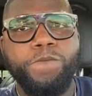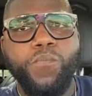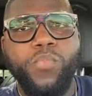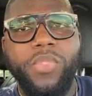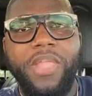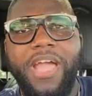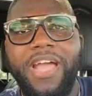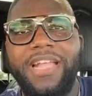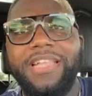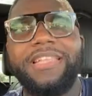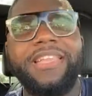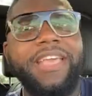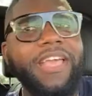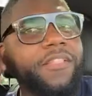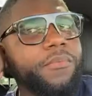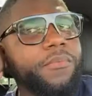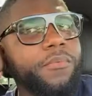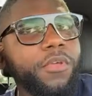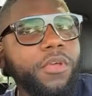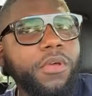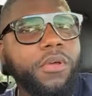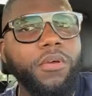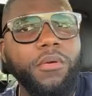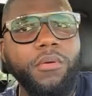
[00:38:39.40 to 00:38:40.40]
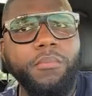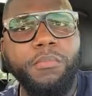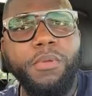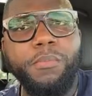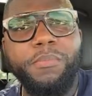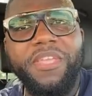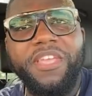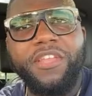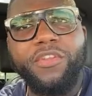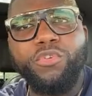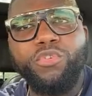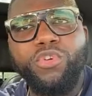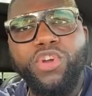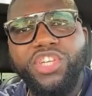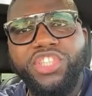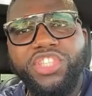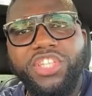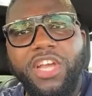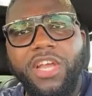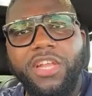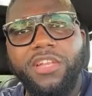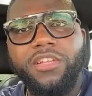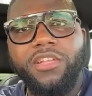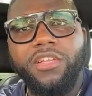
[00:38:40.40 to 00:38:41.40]
And then, me meet the
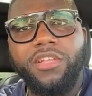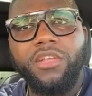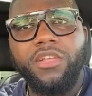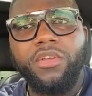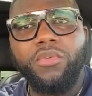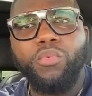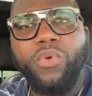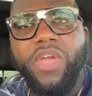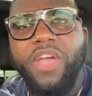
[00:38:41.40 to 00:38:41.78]
Russian.